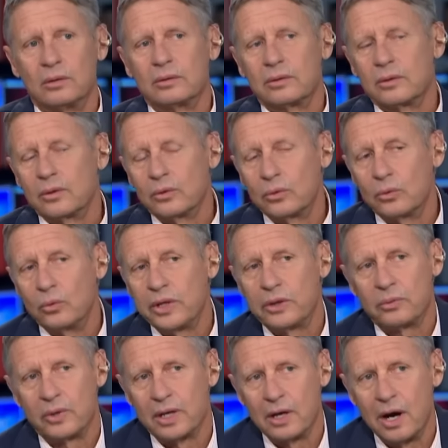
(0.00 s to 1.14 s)
Well,
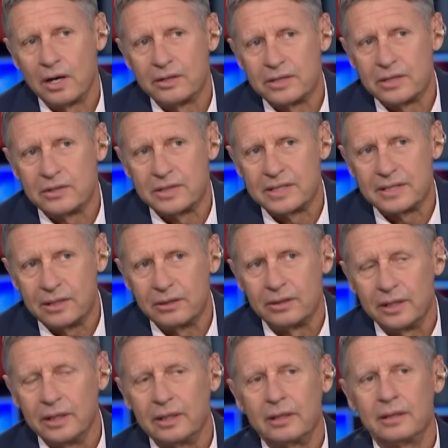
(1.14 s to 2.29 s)
with regard to
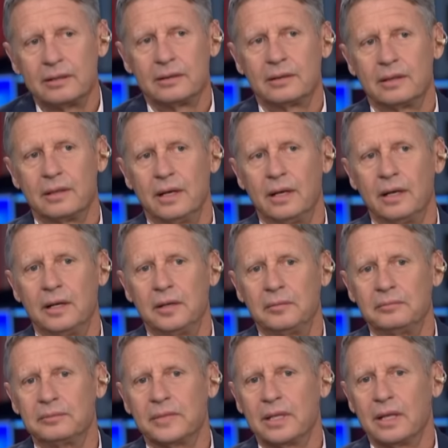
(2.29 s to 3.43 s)
Syria,
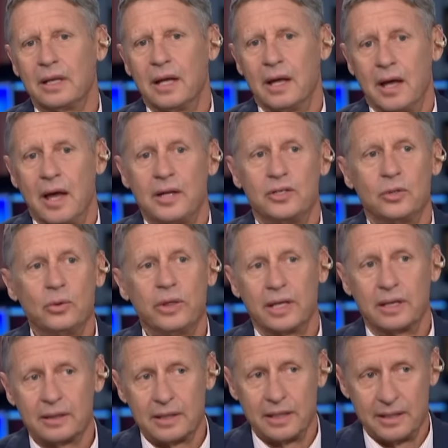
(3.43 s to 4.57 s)
yeah. I
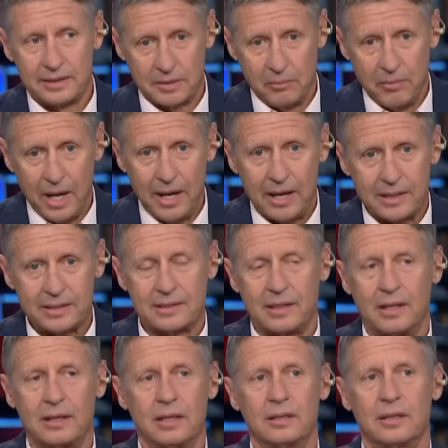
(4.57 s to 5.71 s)
do think that it's a
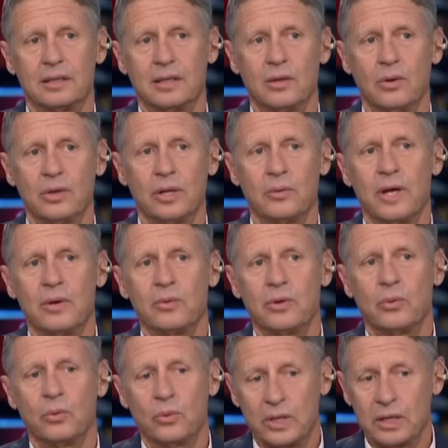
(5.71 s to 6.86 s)
mess. I think that the only
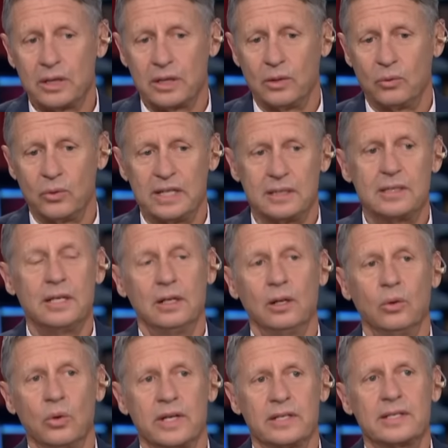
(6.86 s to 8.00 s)
way that we
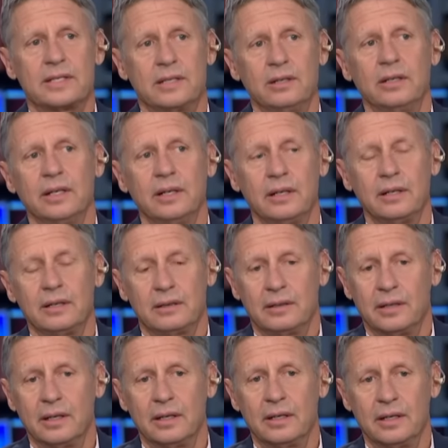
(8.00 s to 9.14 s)
deal with
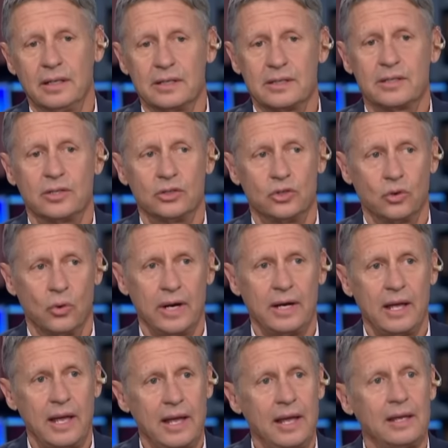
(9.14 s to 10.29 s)
Syria is to
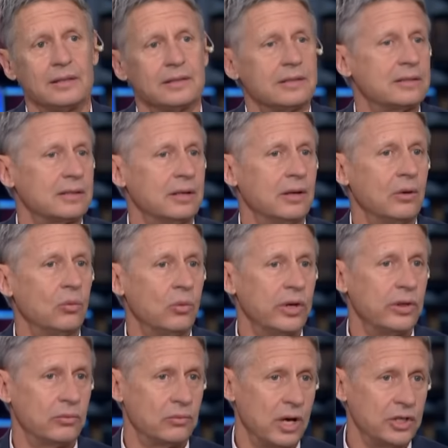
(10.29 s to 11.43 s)
join hands
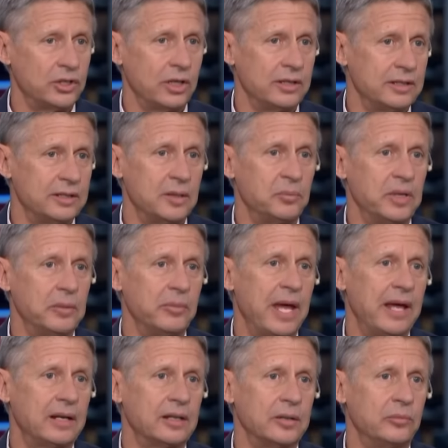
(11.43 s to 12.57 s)
with Russia to
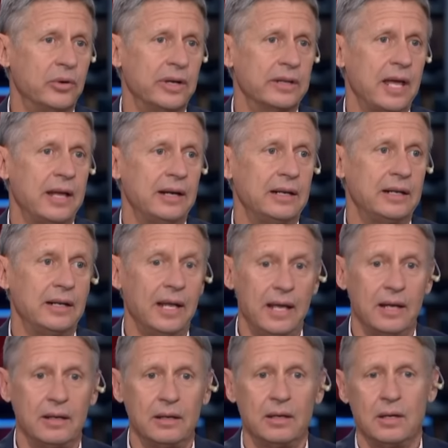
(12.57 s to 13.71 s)
diplomatically bring that at
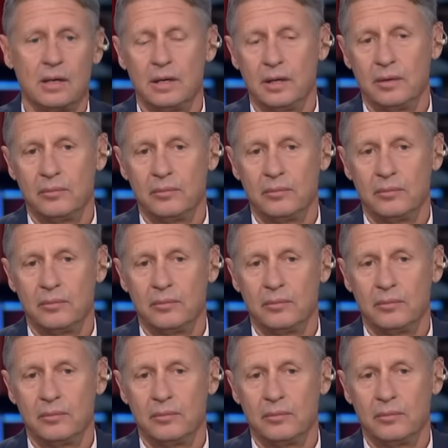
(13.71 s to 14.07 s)
an end.